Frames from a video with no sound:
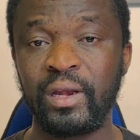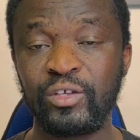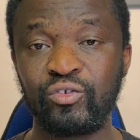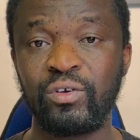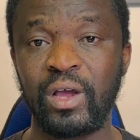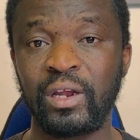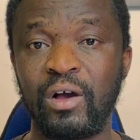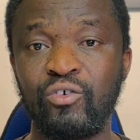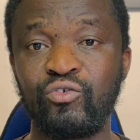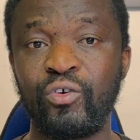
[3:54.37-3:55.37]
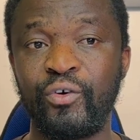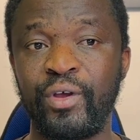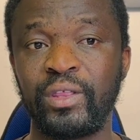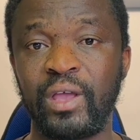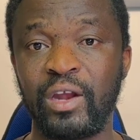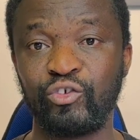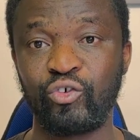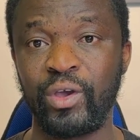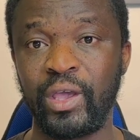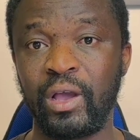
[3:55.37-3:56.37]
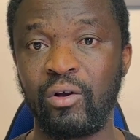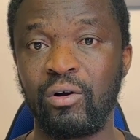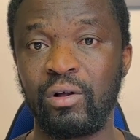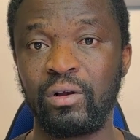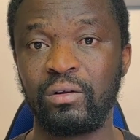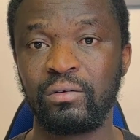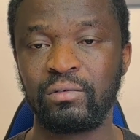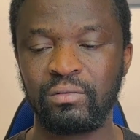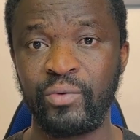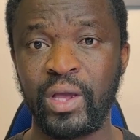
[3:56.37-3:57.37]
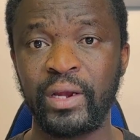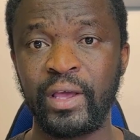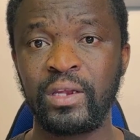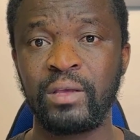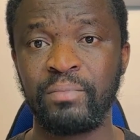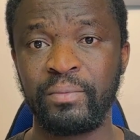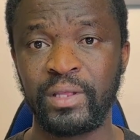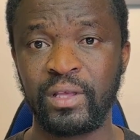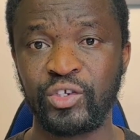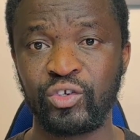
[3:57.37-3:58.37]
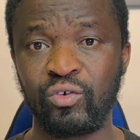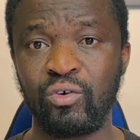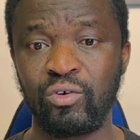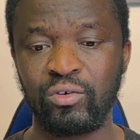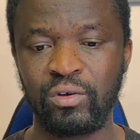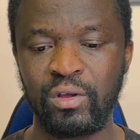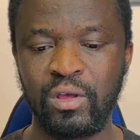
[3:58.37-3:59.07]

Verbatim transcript: Let's look at how to create and join a call. We can get the implementation code